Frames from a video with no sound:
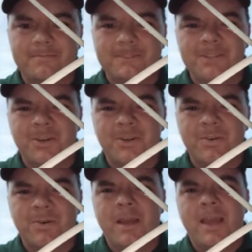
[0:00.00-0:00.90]

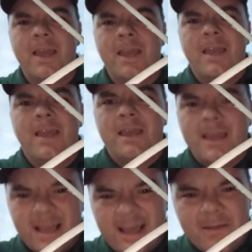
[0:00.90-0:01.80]
So,
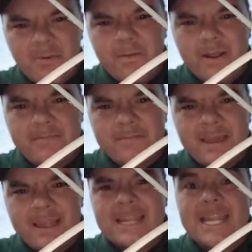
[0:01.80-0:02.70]
I would
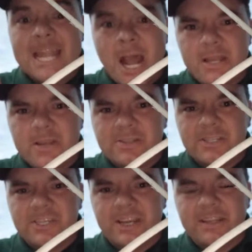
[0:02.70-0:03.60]
recommend not using
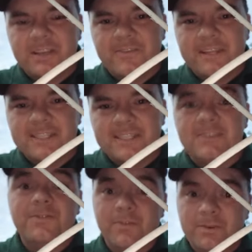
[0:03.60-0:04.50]
chain link fences
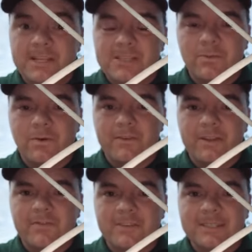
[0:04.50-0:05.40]
for these dwarf
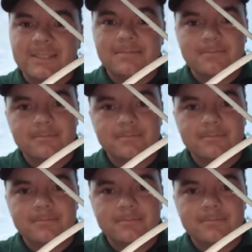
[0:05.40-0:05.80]
elephants.